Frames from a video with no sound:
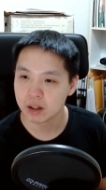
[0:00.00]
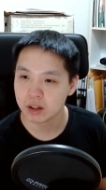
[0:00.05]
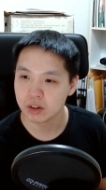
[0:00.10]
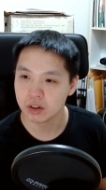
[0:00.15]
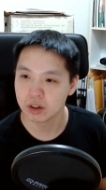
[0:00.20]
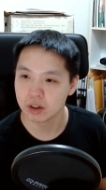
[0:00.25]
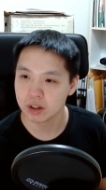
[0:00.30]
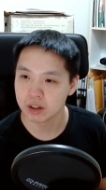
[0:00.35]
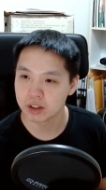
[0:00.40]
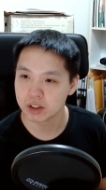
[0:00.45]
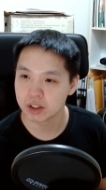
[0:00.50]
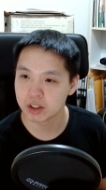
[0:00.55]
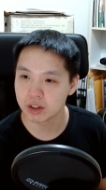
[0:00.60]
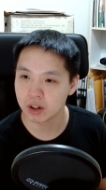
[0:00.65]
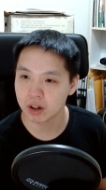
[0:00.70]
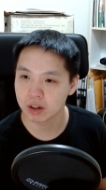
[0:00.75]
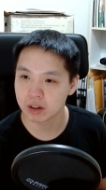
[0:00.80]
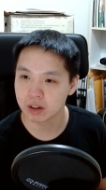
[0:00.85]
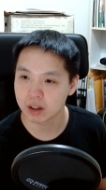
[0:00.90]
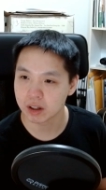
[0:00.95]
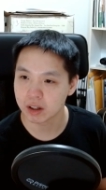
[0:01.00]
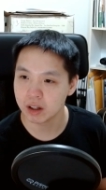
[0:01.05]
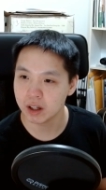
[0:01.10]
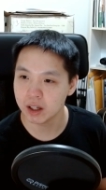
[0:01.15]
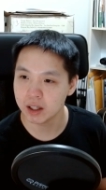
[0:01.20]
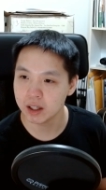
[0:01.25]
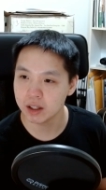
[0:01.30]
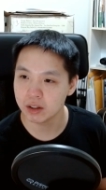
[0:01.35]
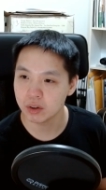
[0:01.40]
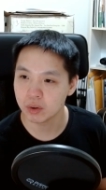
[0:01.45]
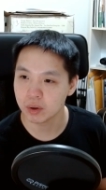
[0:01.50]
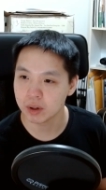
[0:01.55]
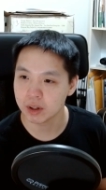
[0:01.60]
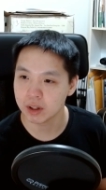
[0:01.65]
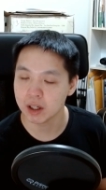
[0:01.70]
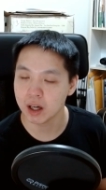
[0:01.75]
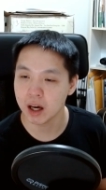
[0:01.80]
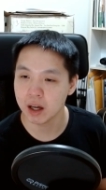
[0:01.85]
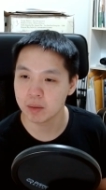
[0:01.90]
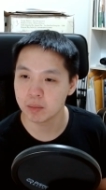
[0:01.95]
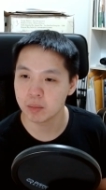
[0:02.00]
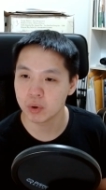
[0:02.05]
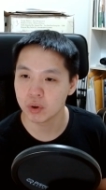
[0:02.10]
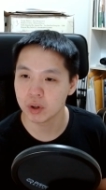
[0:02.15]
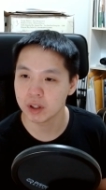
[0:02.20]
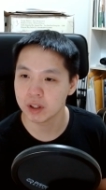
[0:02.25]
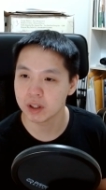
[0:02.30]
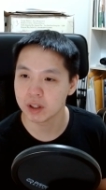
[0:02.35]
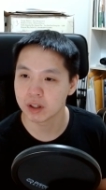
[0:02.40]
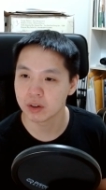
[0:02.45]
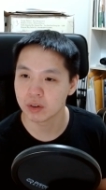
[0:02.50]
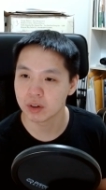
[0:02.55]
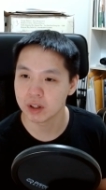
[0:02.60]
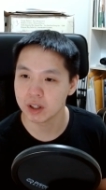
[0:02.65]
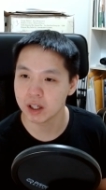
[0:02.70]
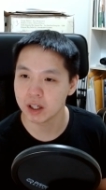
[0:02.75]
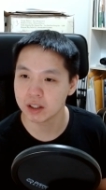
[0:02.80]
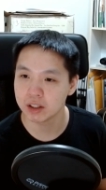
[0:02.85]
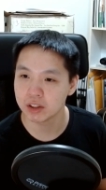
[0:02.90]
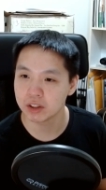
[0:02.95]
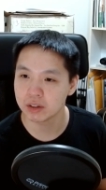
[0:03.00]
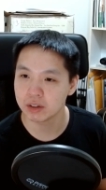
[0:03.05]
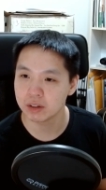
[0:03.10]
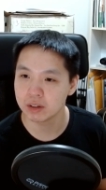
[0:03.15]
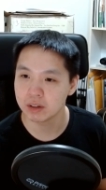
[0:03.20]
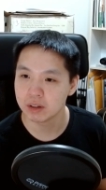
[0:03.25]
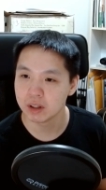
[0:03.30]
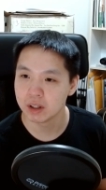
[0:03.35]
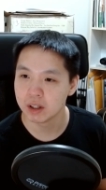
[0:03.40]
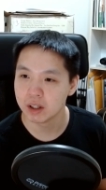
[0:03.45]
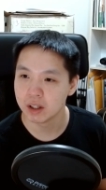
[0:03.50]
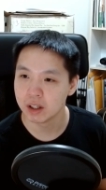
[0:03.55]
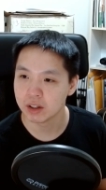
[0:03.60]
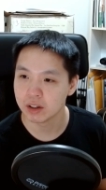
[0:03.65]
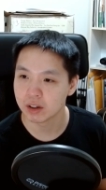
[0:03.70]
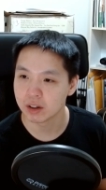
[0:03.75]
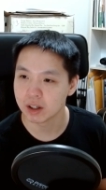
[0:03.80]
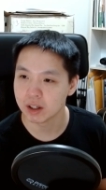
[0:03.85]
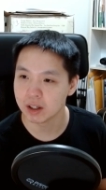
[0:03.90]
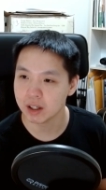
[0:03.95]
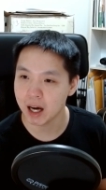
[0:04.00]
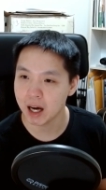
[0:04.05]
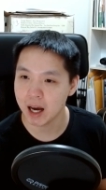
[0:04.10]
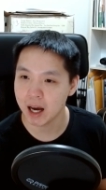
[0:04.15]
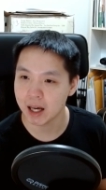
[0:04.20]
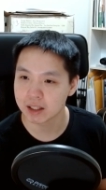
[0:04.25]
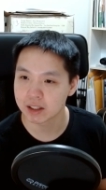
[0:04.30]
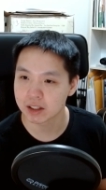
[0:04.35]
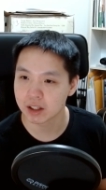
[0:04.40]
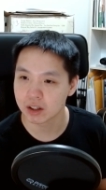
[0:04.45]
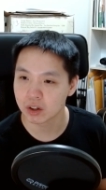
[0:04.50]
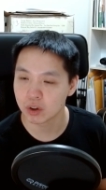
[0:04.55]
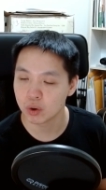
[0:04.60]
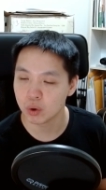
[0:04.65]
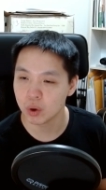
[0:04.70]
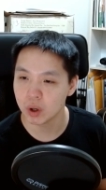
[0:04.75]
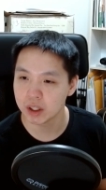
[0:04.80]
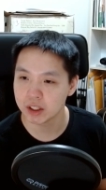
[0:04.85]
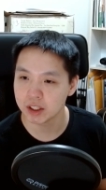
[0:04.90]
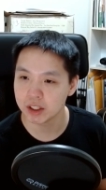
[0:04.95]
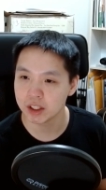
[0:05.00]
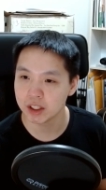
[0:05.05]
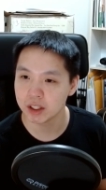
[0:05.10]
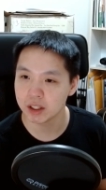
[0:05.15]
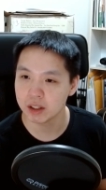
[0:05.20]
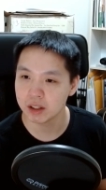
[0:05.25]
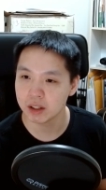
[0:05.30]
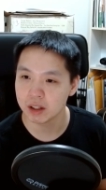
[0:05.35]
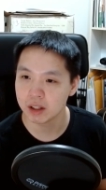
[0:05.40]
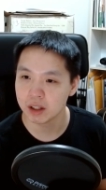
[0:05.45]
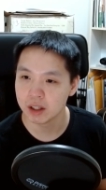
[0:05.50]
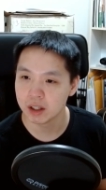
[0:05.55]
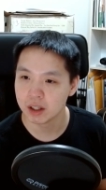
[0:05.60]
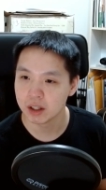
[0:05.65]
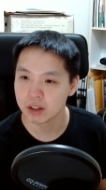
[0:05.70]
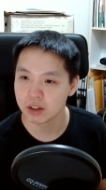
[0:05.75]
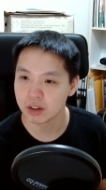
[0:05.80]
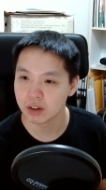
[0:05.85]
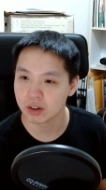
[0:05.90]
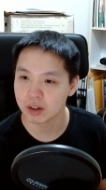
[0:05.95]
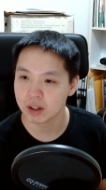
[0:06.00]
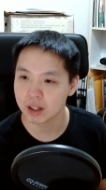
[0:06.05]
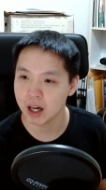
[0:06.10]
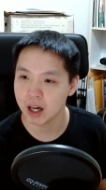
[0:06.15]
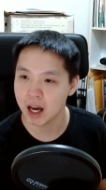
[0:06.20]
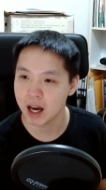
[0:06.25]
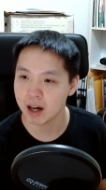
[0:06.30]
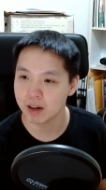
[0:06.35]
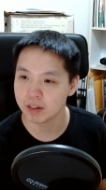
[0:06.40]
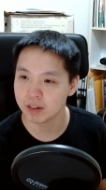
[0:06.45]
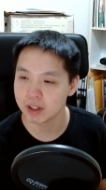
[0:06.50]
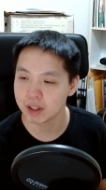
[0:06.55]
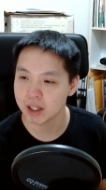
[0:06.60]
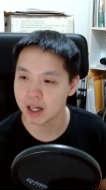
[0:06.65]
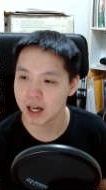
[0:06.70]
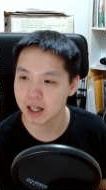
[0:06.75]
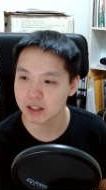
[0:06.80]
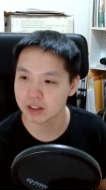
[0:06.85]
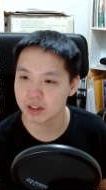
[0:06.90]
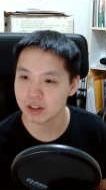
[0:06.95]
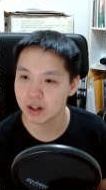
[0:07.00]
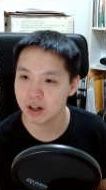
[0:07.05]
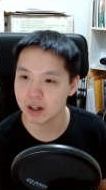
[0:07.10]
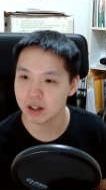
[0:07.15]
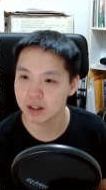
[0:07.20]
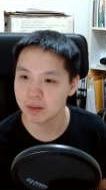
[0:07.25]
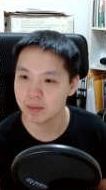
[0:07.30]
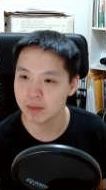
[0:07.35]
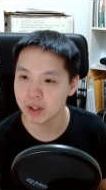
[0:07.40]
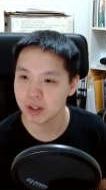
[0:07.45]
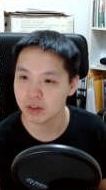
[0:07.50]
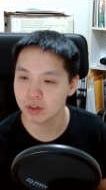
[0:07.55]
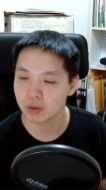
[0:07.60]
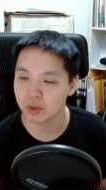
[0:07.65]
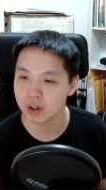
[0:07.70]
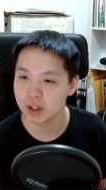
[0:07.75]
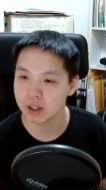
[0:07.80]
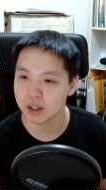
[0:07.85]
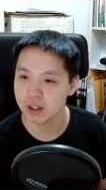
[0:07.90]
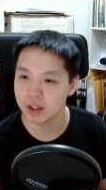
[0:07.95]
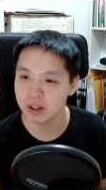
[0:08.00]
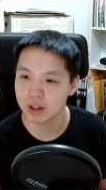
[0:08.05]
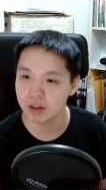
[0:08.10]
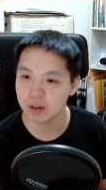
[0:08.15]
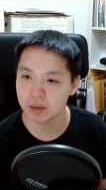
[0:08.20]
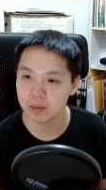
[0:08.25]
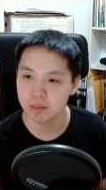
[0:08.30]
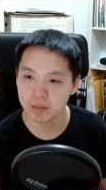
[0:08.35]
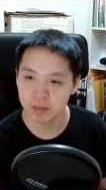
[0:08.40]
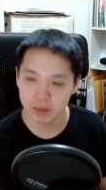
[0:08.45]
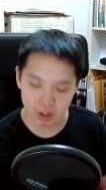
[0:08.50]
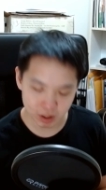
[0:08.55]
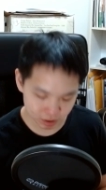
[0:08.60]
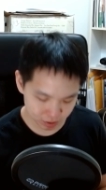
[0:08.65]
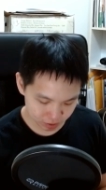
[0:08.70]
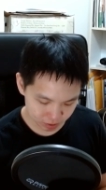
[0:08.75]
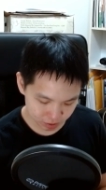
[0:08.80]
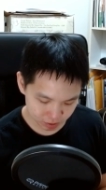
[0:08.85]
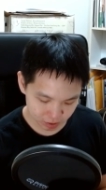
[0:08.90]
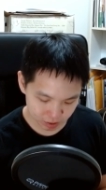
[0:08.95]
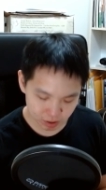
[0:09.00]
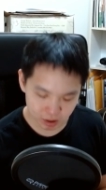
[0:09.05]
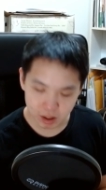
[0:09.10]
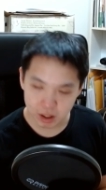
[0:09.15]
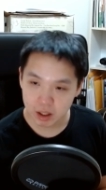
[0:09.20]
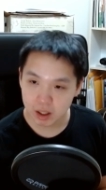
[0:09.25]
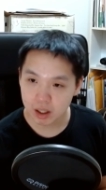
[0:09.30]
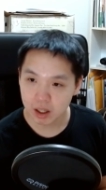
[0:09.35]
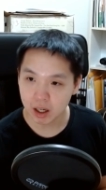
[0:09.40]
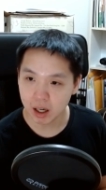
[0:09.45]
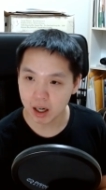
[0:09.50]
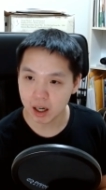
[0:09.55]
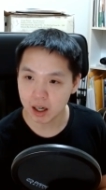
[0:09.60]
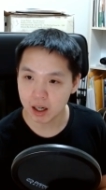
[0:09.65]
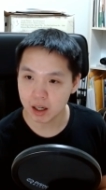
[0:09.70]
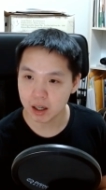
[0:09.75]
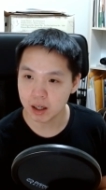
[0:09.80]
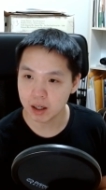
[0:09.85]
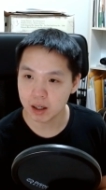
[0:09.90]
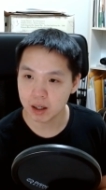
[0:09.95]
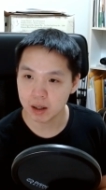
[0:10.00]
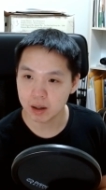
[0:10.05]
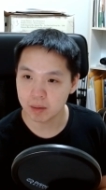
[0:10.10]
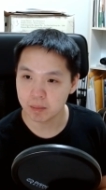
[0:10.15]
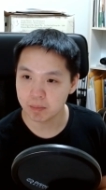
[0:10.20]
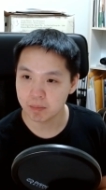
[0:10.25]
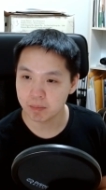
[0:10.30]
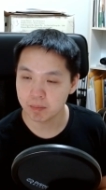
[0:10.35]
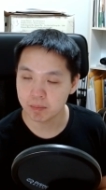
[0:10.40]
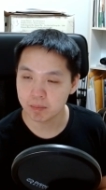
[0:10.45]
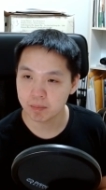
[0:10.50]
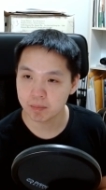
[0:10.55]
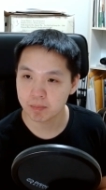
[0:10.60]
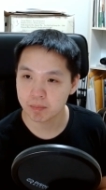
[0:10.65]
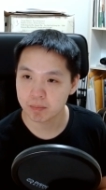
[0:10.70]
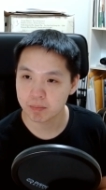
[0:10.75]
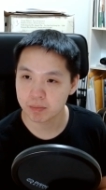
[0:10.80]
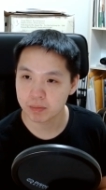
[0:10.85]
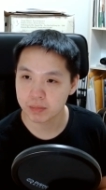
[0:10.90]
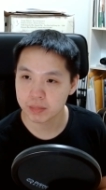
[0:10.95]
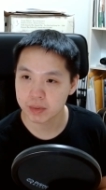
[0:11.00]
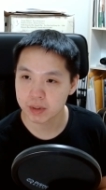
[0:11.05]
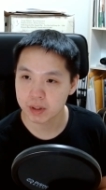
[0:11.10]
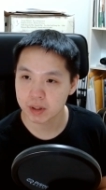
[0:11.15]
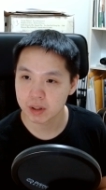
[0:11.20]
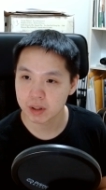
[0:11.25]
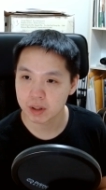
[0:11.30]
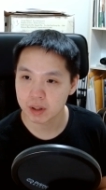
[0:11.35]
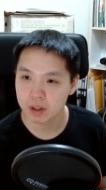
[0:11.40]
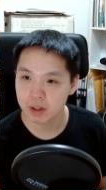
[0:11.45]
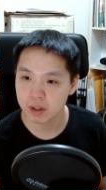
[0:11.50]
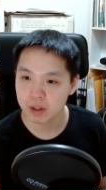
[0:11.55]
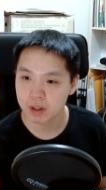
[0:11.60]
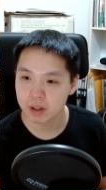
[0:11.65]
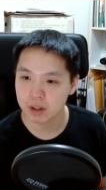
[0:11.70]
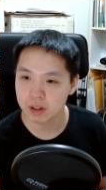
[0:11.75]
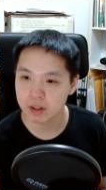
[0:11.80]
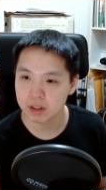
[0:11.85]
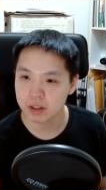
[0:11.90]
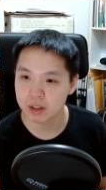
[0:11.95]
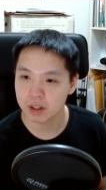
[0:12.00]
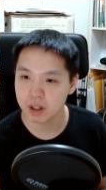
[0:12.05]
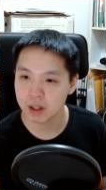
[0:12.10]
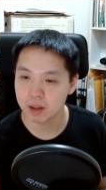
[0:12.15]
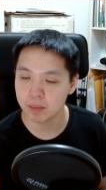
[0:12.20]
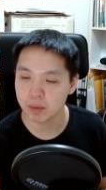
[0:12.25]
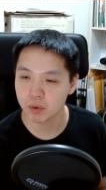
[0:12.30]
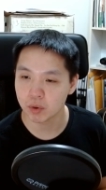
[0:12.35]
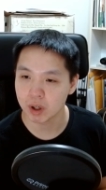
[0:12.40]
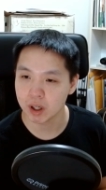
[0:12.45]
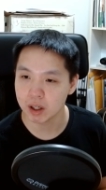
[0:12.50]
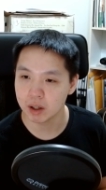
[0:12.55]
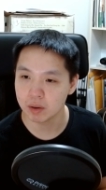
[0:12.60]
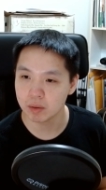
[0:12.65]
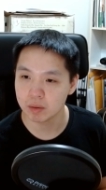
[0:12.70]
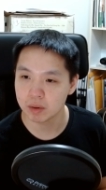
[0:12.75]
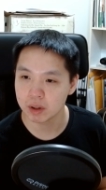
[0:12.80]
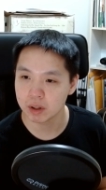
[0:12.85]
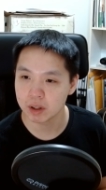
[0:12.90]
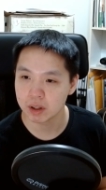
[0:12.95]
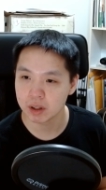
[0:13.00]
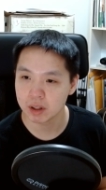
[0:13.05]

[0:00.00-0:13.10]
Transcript: You're going to start the client with the endpoint and credential. You're going to ask a question. You're going to have a text document right here. Um, this time around,